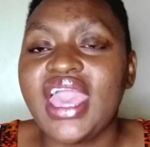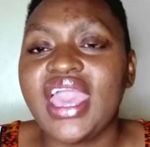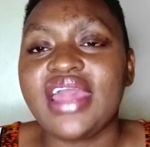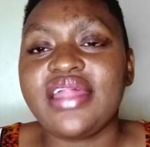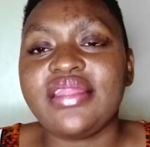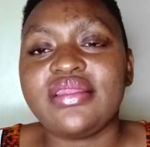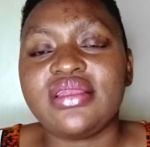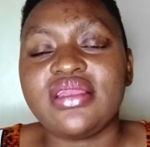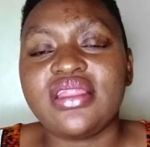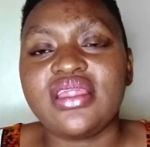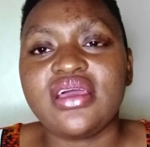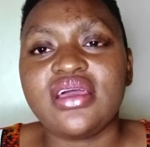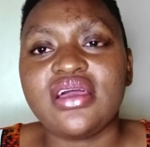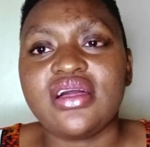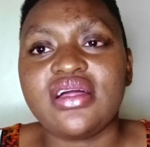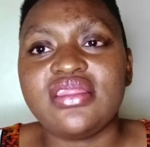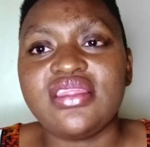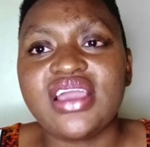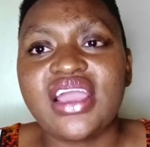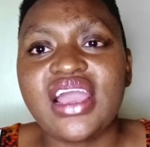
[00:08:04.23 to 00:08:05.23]
and
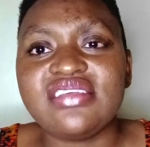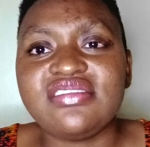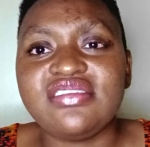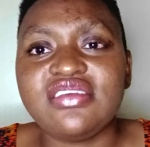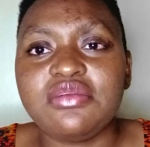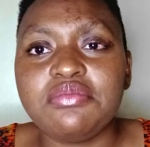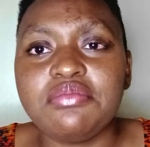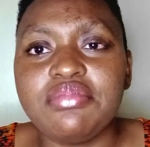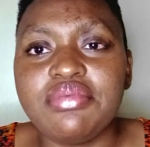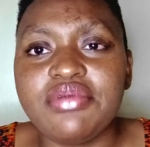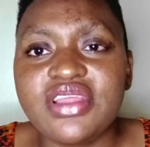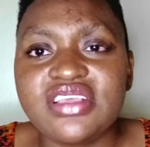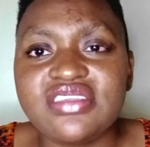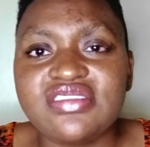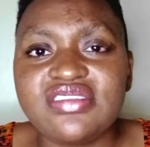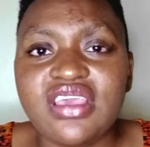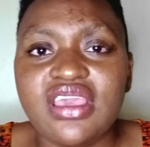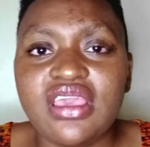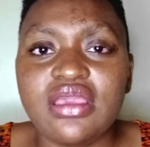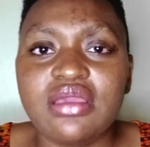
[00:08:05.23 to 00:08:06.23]
uh, the cousin brings
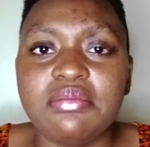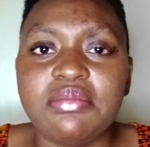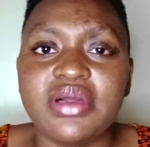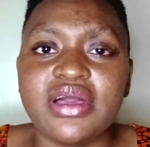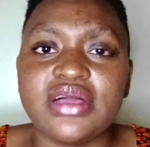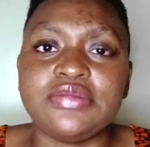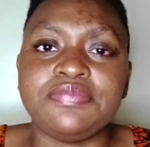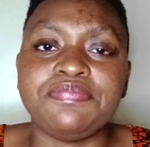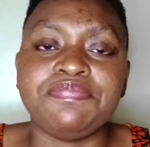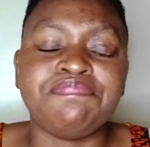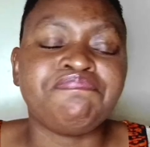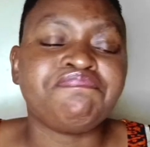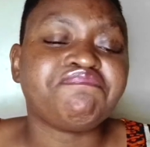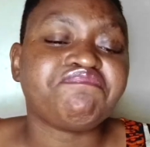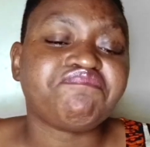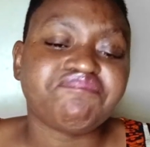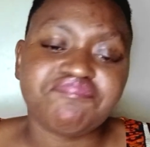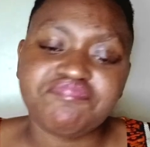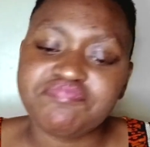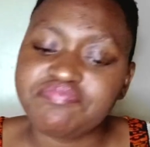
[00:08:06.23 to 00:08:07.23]
him um,